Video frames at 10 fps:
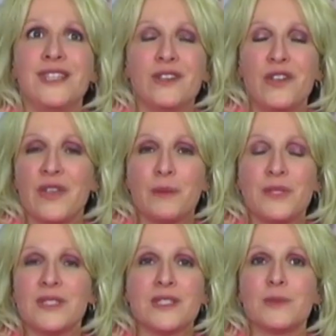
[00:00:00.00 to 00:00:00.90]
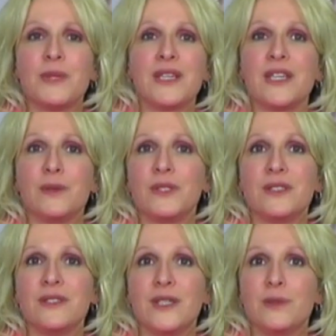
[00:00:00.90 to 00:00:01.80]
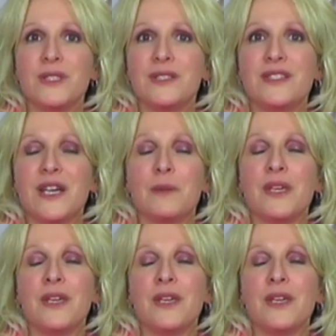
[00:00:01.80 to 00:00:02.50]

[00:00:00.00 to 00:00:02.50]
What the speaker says: all that business speak he would tell me.